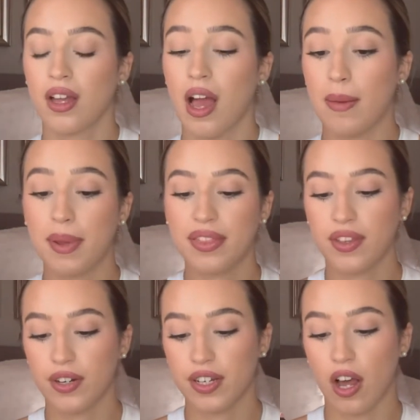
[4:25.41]
I paid
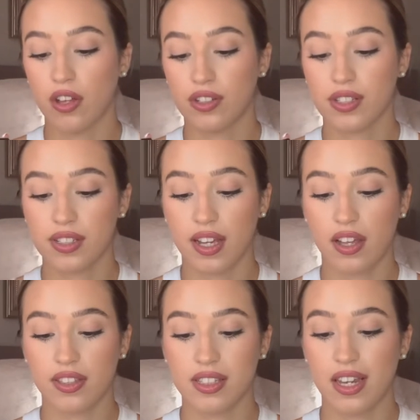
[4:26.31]
$30 because I
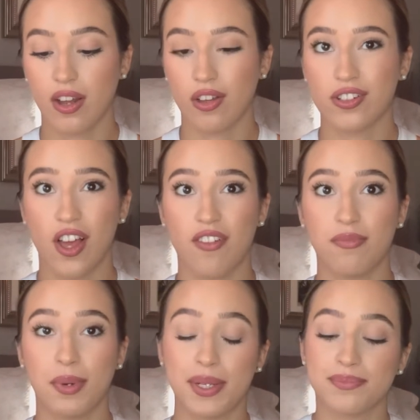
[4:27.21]
got the $10 off,
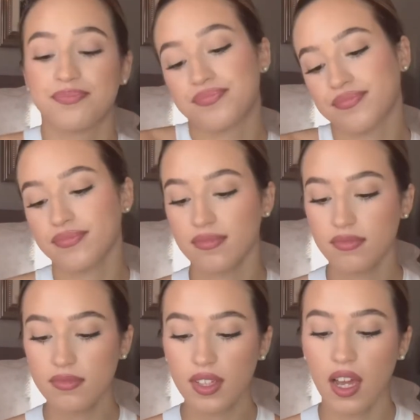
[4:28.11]
but
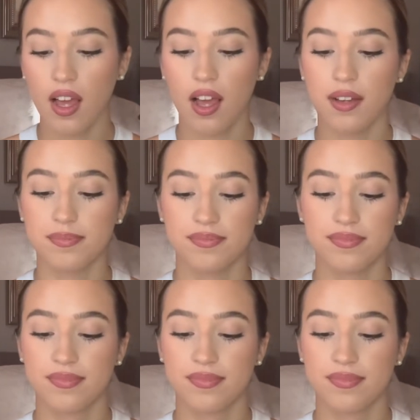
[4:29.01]
um,